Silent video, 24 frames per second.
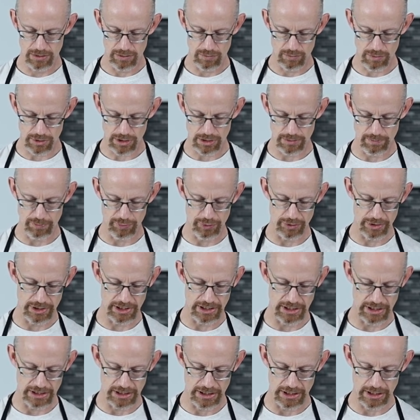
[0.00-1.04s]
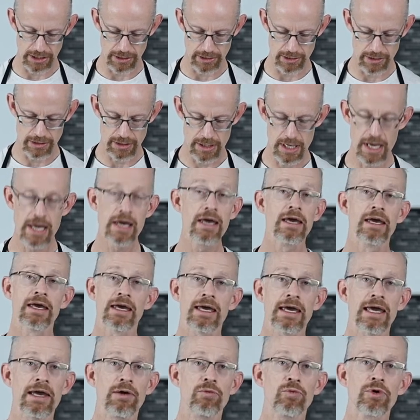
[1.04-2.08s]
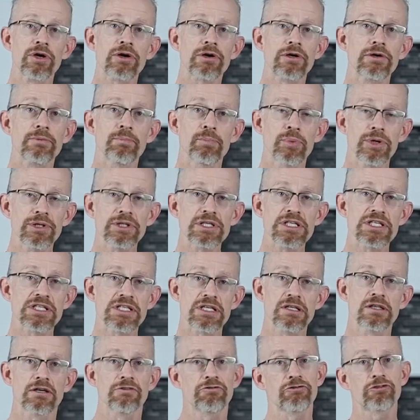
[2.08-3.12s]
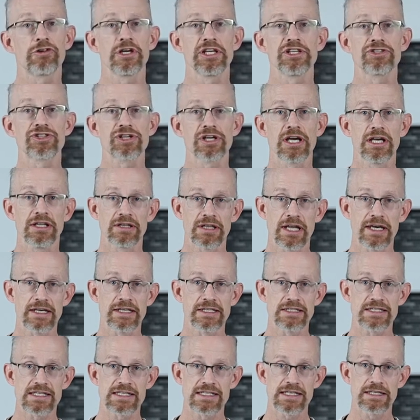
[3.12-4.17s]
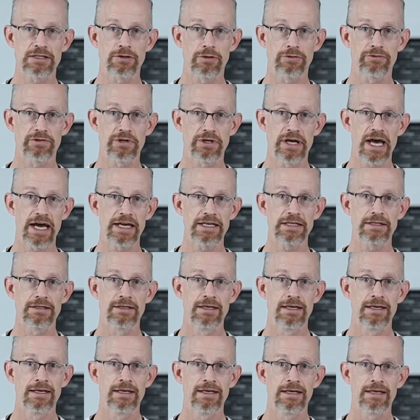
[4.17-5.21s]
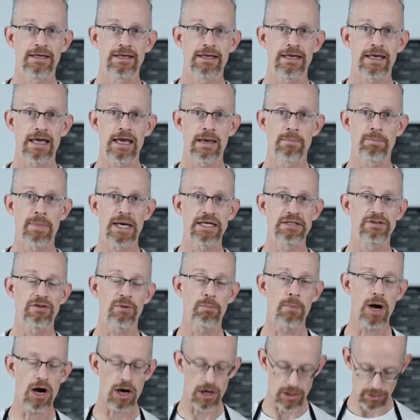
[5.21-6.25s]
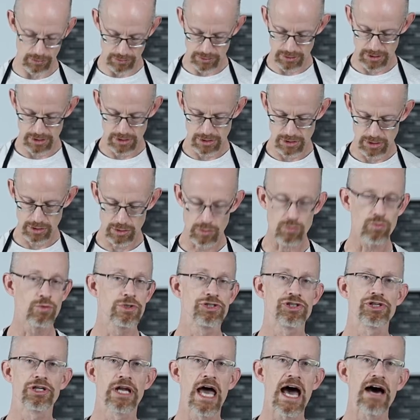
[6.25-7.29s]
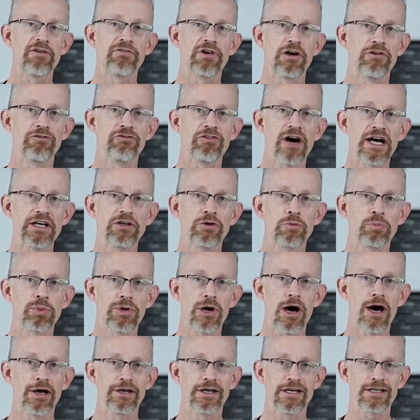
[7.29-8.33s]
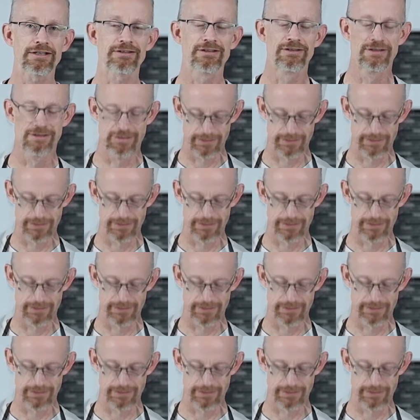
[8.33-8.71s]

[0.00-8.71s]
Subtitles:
We're going to put it in here, and we're going to put this in the fridge and let it sit overnight. And by tomorrow, we should have our final product.